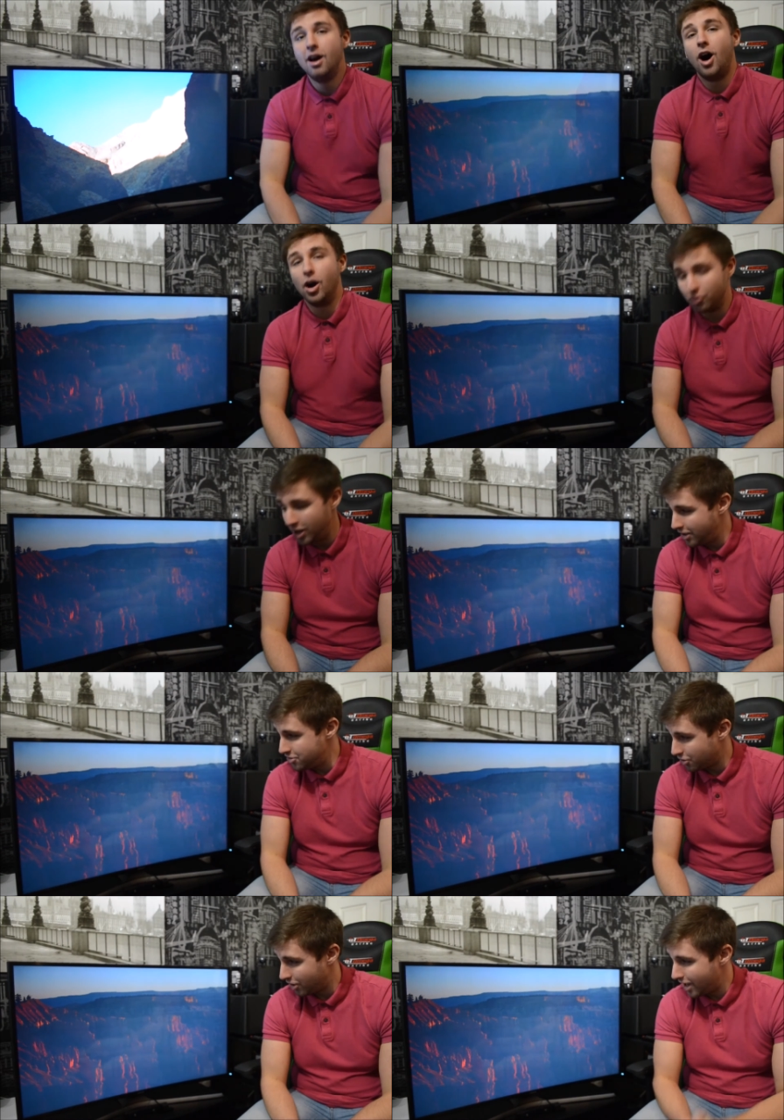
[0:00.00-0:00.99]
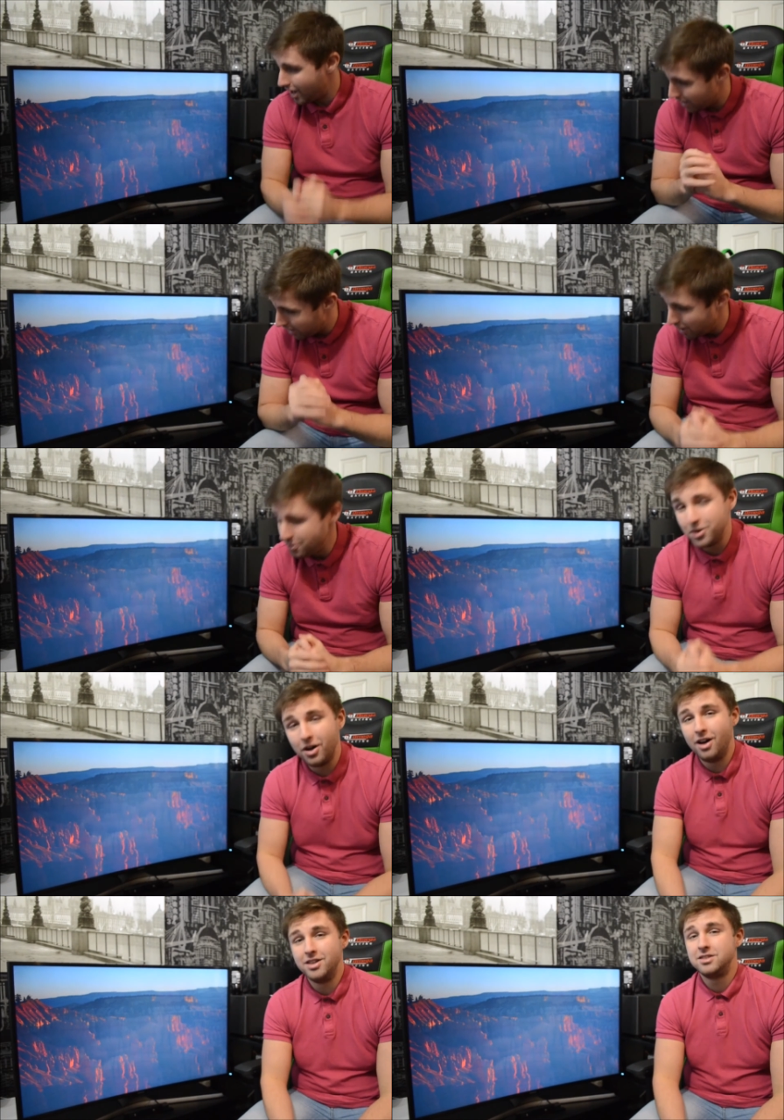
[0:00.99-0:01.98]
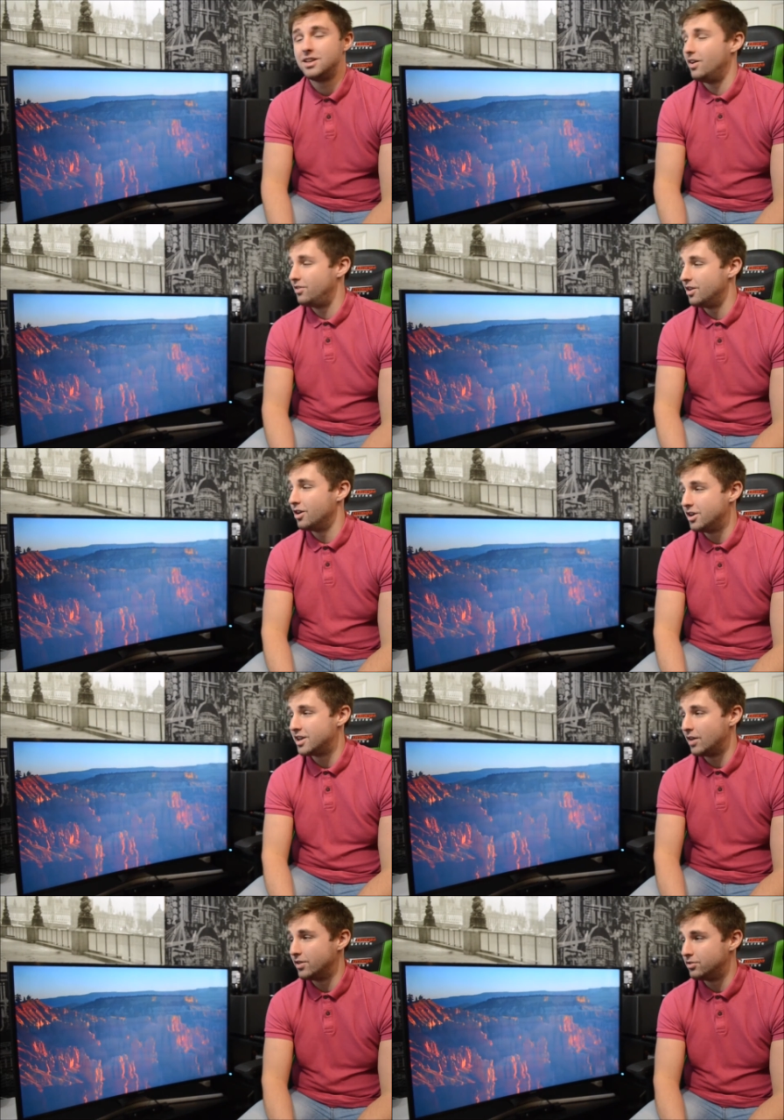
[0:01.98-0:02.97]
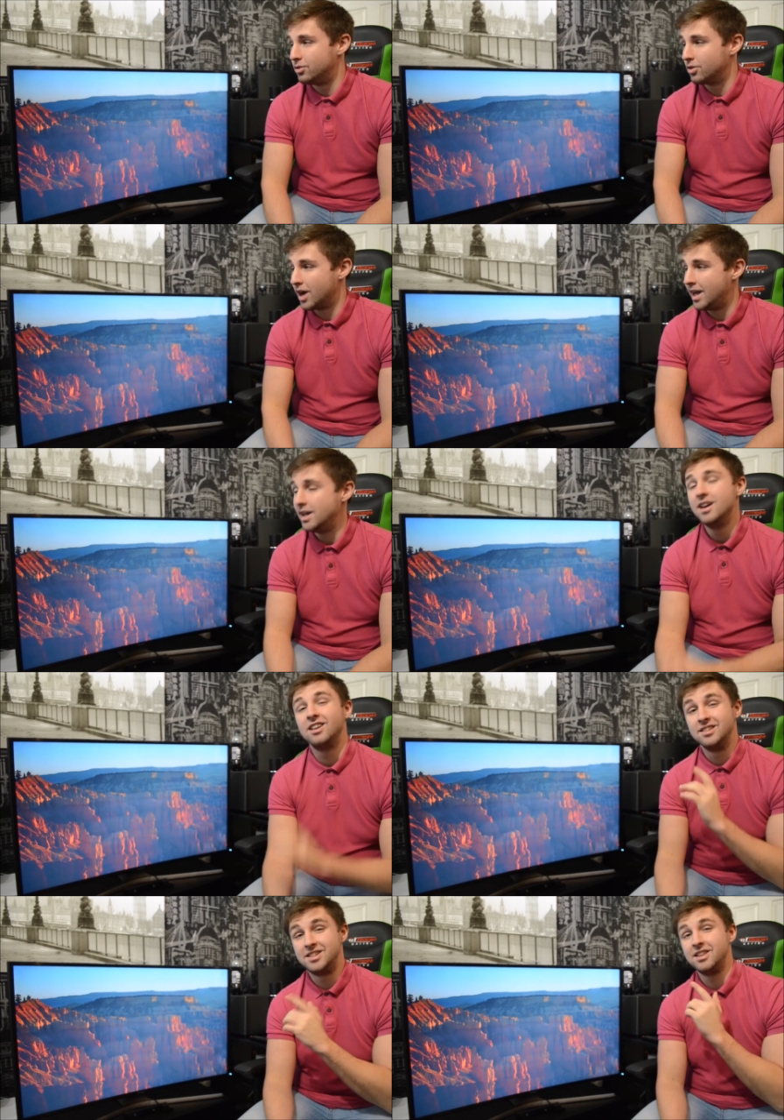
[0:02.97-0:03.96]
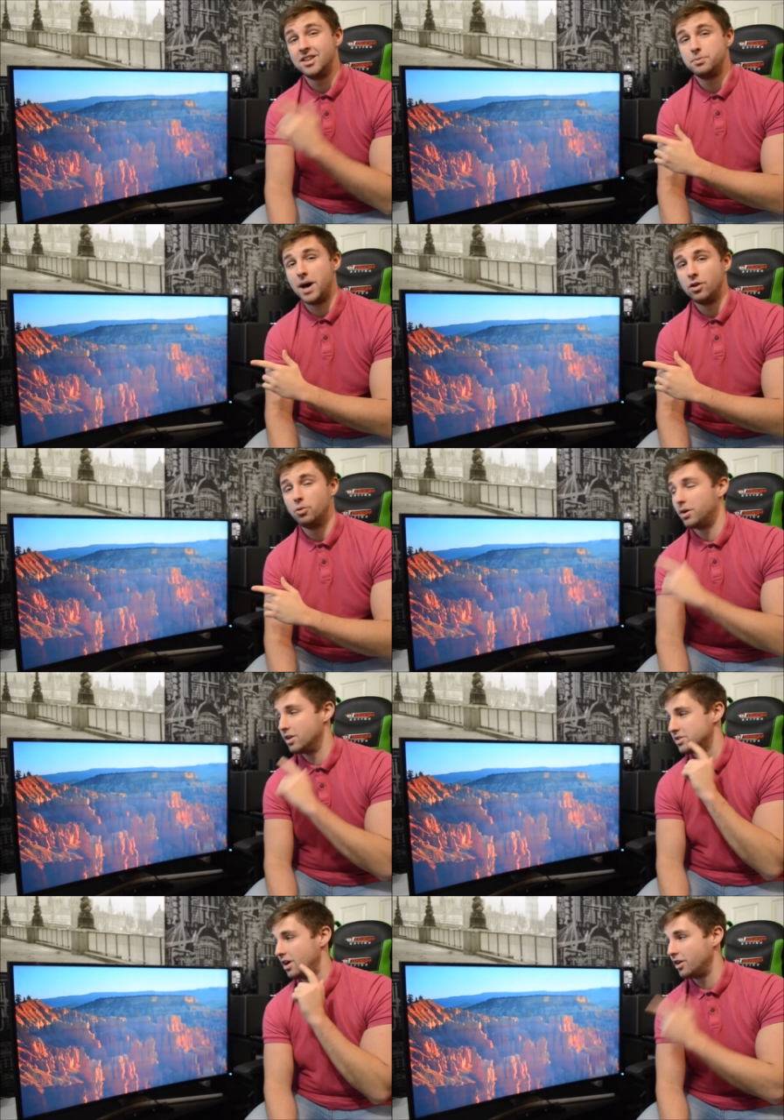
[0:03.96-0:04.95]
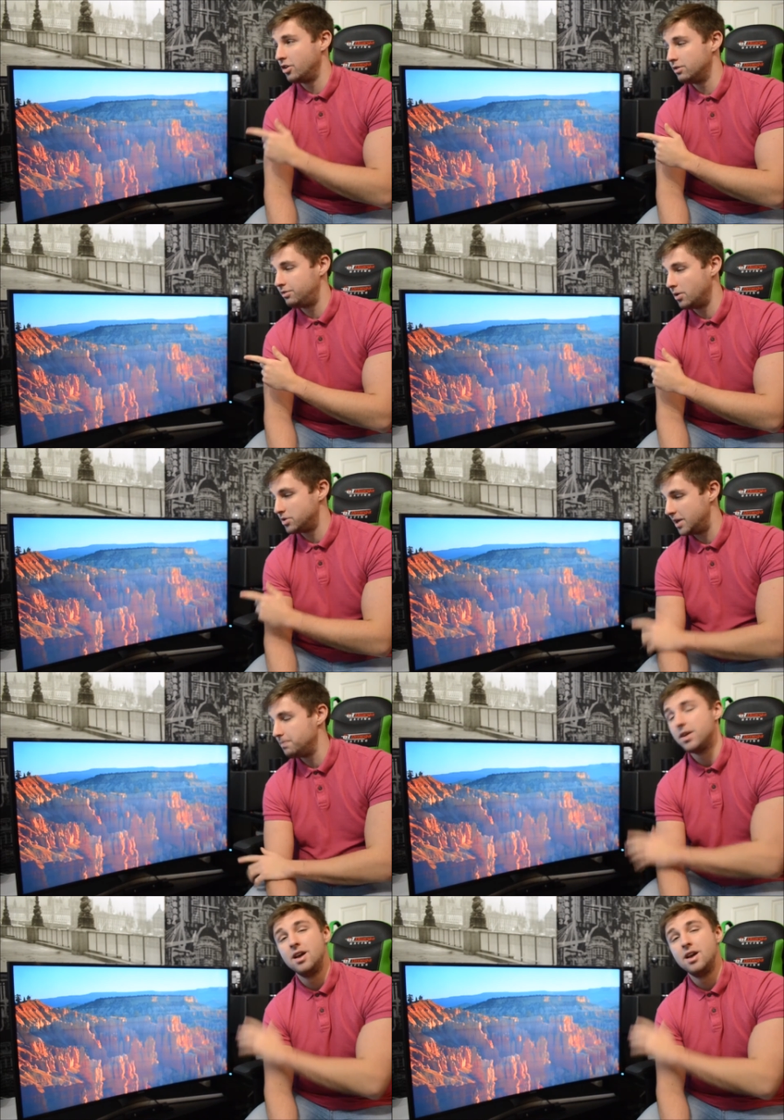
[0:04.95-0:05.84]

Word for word: I really enjoy it and I hope you guys, if you're looking to delve into 4K, consider this panel because I couldn't fault it.